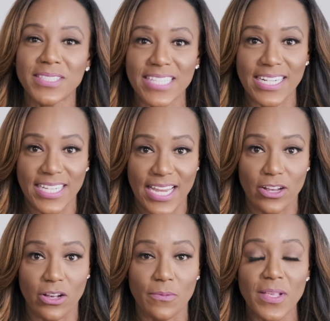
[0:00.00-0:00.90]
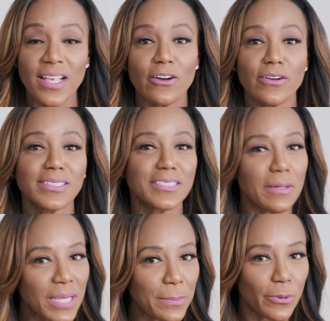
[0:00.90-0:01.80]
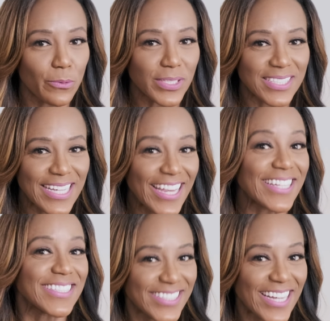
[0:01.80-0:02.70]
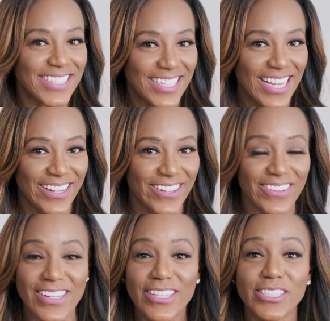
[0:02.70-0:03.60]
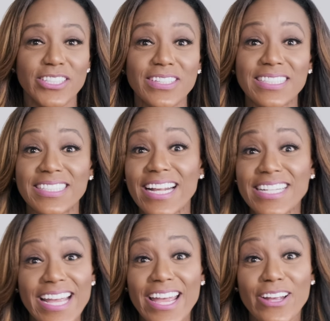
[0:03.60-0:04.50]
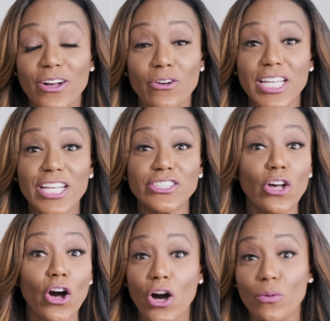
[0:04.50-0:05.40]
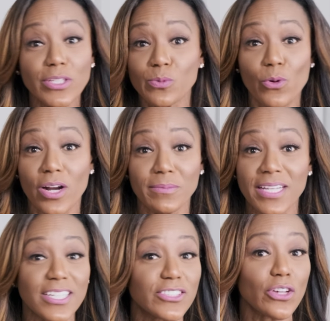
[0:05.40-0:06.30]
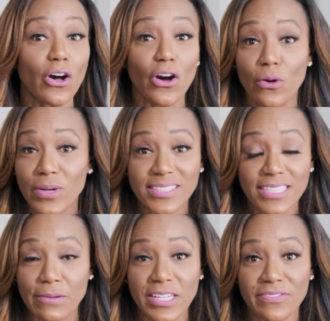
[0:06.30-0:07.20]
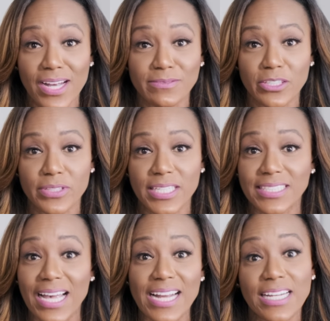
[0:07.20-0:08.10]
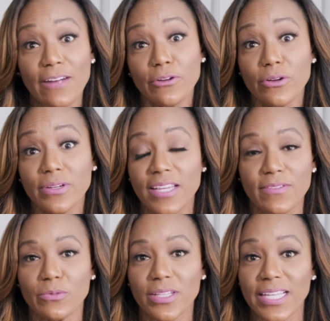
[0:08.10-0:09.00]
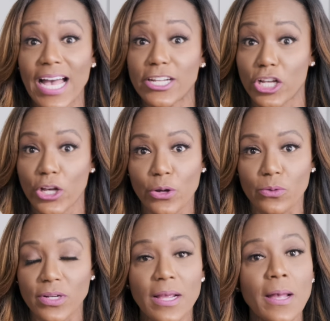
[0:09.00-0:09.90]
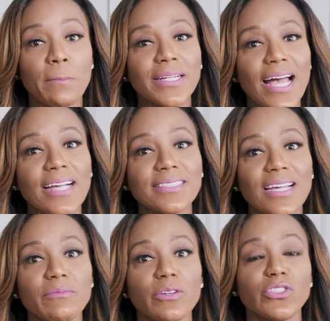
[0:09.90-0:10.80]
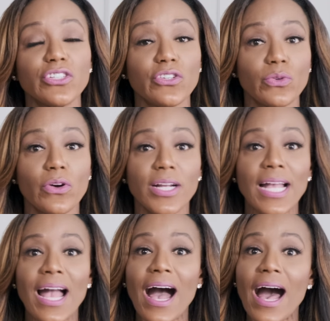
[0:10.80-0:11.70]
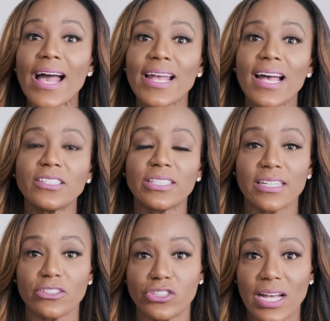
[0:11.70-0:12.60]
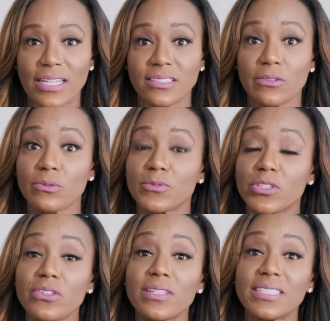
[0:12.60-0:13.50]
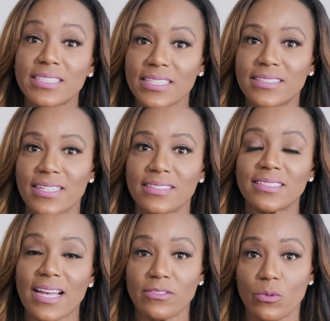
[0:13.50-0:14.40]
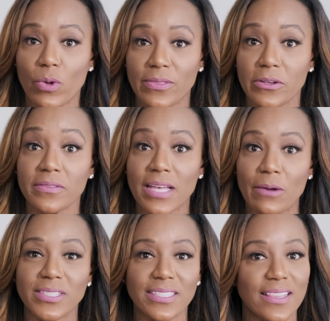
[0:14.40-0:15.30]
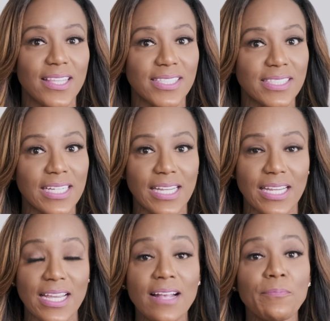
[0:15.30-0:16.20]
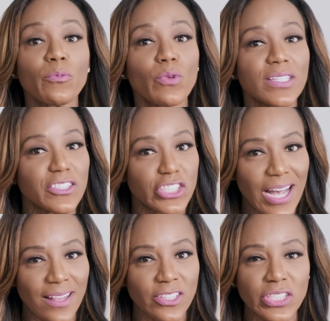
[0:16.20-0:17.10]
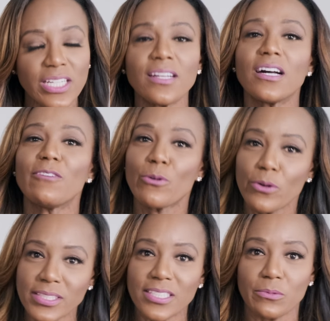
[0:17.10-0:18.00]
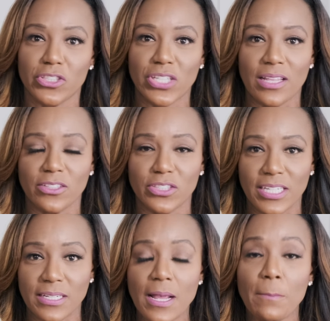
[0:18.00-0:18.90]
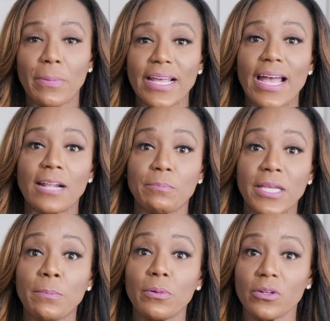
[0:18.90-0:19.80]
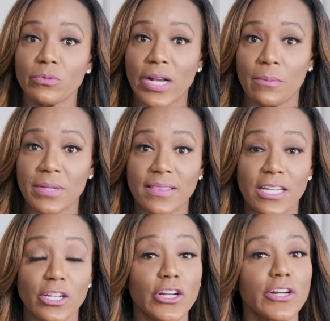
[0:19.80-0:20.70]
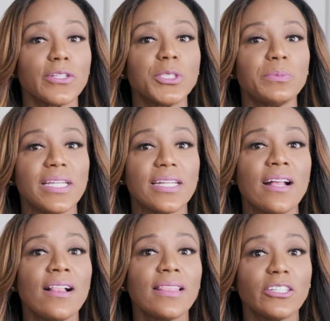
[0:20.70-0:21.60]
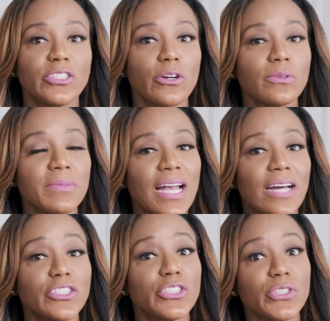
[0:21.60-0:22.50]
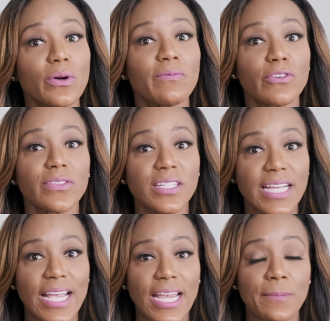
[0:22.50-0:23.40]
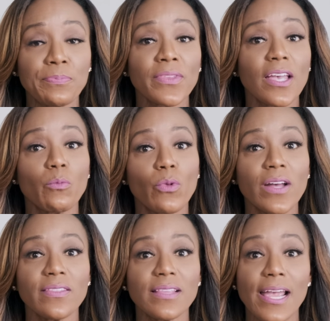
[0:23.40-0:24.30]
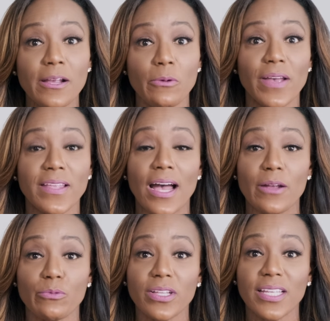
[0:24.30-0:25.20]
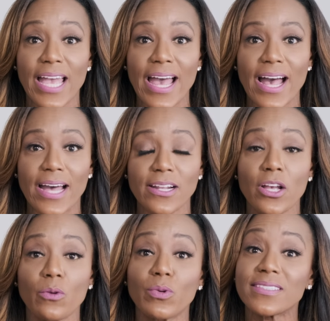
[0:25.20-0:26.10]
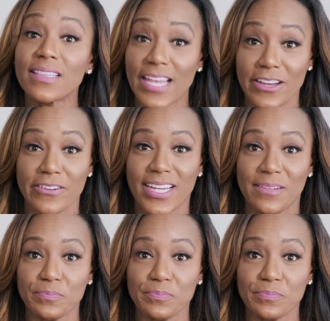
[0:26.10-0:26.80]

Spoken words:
San Diego, or as some people would say, San Diego. So in San Diego, it's always warm. Like, it's always 75 degrees. I never even really had a coat. But as I moved to New York, I had to adjust to the seasons and the weather that was in this city. Was it challenging? Of course it was challenging, but I had people around me that encouraged me, that showed me how to show up for the day. And one takeaway that I really had was layering.